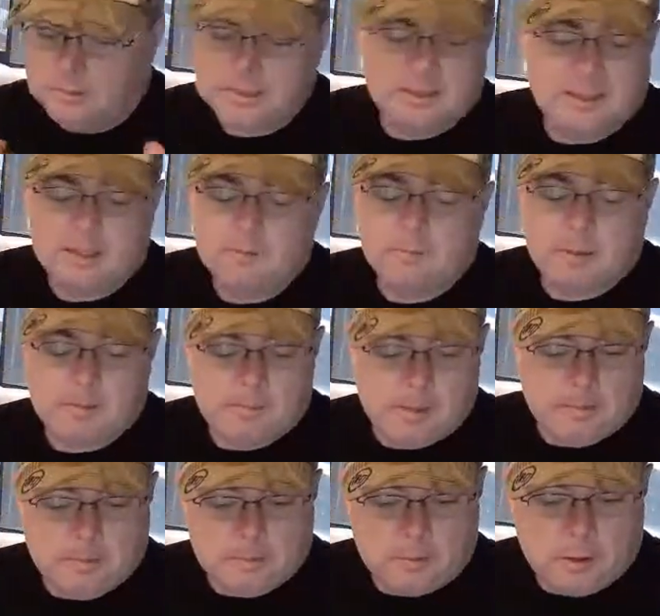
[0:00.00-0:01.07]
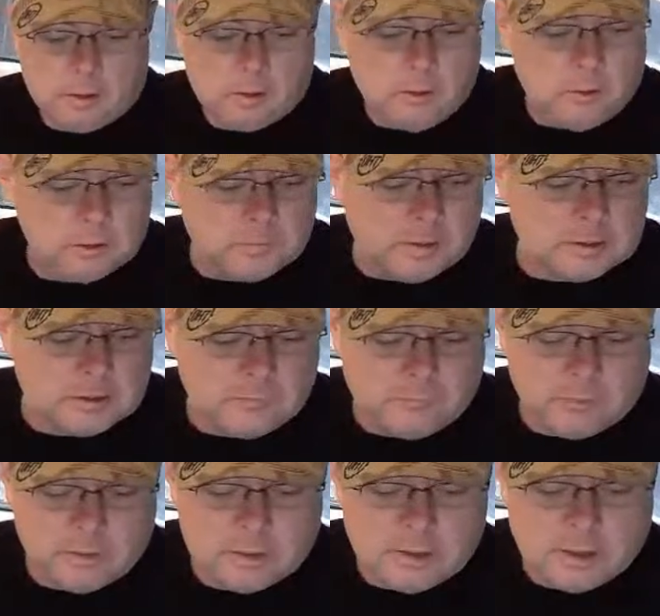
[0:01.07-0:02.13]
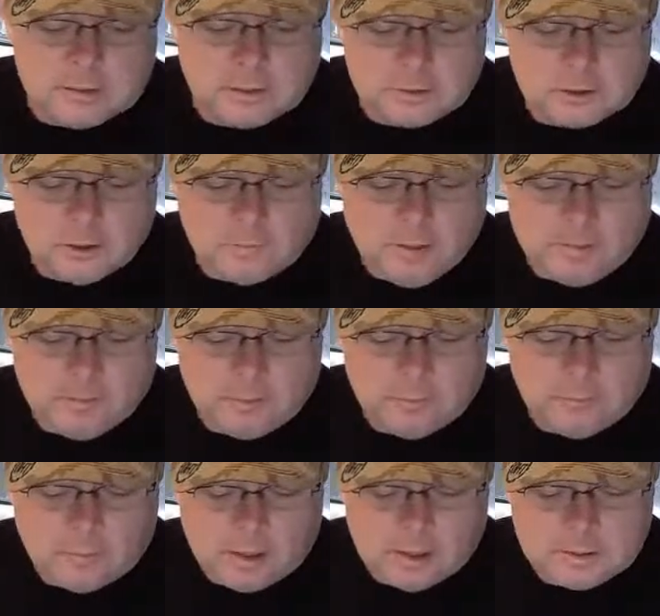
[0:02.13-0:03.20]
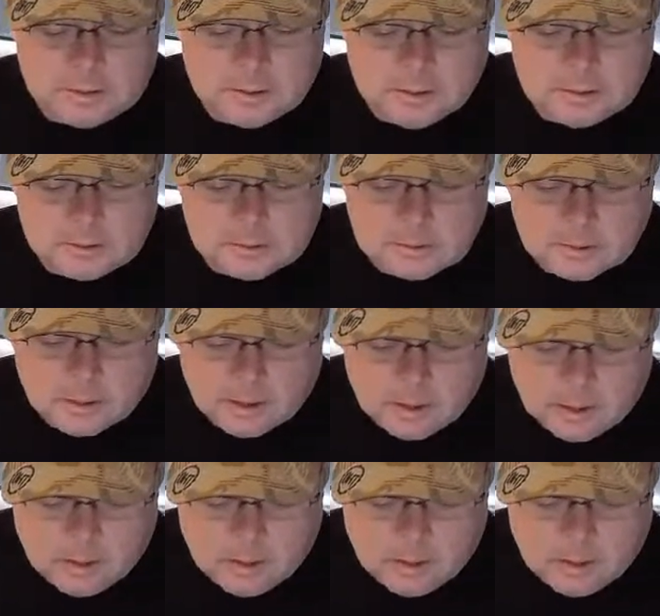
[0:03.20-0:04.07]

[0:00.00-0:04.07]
which I think would probably be pretty cool, especially for the dozen or so people who watch this.